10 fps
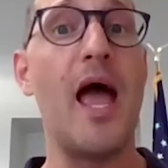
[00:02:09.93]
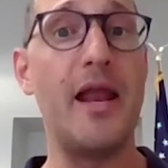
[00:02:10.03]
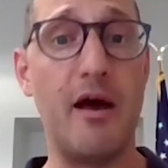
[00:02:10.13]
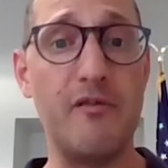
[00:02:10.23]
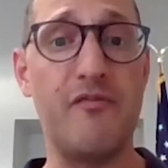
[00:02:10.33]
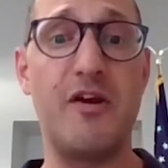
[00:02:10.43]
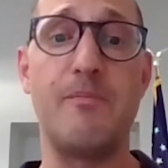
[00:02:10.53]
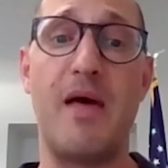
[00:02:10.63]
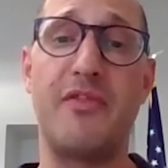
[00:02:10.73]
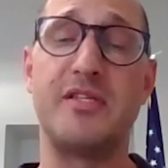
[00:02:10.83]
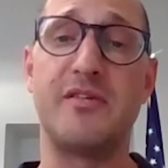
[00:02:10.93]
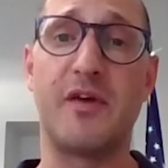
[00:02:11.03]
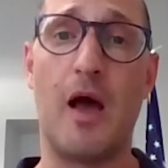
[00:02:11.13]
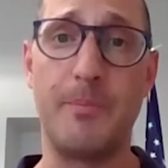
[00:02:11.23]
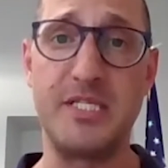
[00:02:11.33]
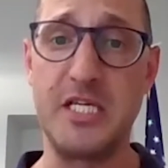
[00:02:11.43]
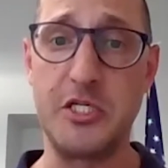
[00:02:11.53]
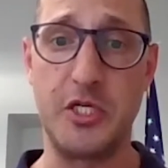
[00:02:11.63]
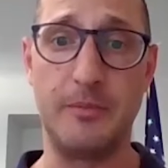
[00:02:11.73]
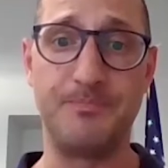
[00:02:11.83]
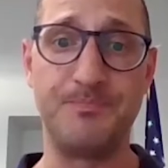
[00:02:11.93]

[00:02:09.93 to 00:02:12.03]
and unfair methods of competition.